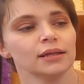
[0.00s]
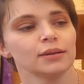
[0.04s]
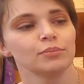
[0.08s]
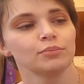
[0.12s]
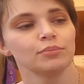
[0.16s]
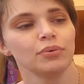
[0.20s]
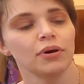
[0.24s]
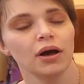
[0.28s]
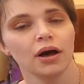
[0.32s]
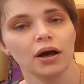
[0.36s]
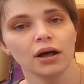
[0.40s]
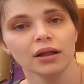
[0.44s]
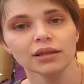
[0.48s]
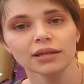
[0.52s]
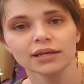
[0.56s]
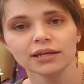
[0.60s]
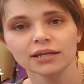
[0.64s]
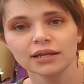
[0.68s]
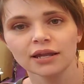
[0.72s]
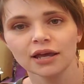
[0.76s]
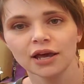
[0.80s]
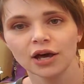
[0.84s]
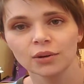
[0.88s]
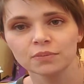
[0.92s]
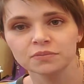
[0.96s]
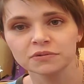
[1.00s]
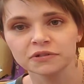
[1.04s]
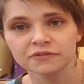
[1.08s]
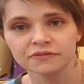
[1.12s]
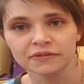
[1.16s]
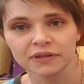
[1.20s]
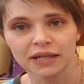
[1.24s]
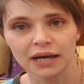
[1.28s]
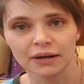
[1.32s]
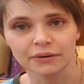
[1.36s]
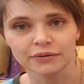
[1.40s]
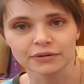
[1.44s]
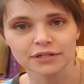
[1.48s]
Pollen helps
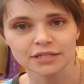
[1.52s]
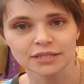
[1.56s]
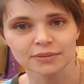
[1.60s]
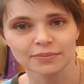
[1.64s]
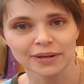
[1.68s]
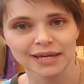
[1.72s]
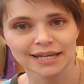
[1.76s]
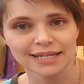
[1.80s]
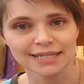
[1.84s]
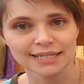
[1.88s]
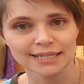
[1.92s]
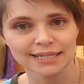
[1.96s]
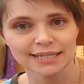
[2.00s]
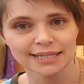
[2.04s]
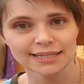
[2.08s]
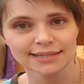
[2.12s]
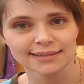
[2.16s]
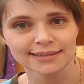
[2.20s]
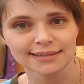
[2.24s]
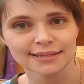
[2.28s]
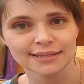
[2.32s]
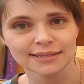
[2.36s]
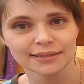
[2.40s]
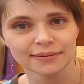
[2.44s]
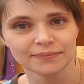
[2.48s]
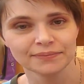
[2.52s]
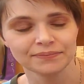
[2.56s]
flowers make seeds.